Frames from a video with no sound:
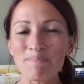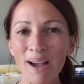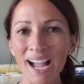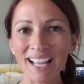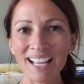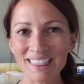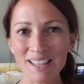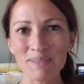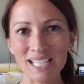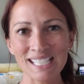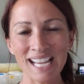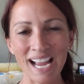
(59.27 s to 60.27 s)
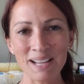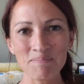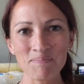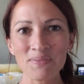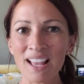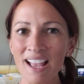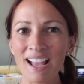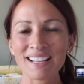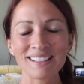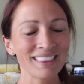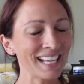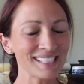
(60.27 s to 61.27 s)
But in the meantime,
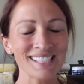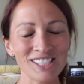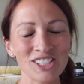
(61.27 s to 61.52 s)
let's